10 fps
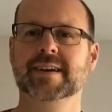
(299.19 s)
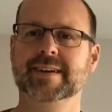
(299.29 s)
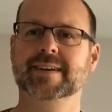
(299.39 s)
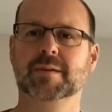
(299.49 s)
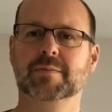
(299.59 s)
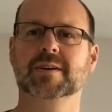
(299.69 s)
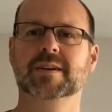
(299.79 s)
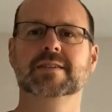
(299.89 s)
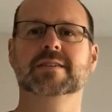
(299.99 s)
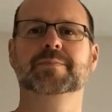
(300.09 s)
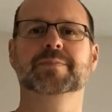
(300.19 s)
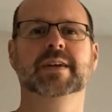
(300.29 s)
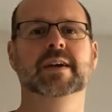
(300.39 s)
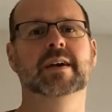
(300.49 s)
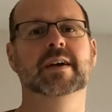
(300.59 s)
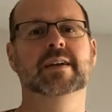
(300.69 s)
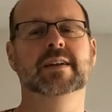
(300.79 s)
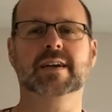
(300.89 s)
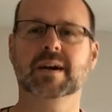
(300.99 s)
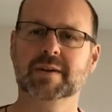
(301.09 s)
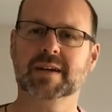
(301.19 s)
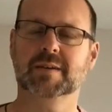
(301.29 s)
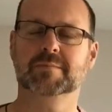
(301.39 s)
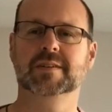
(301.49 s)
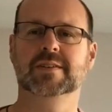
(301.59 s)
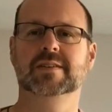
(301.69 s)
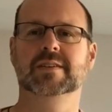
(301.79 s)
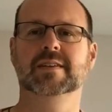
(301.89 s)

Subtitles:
in operation. coming up this